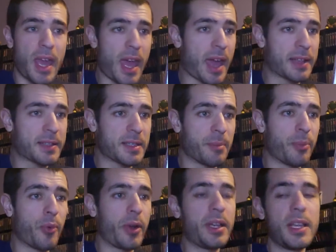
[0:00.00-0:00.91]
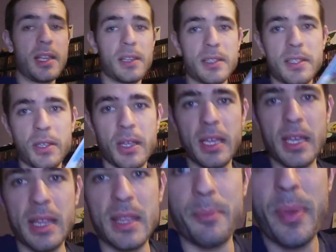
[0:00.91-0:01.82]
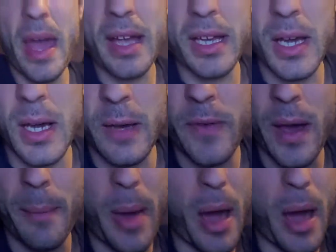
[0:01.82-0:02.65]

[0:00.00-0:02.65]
at some point. It's looking at the back of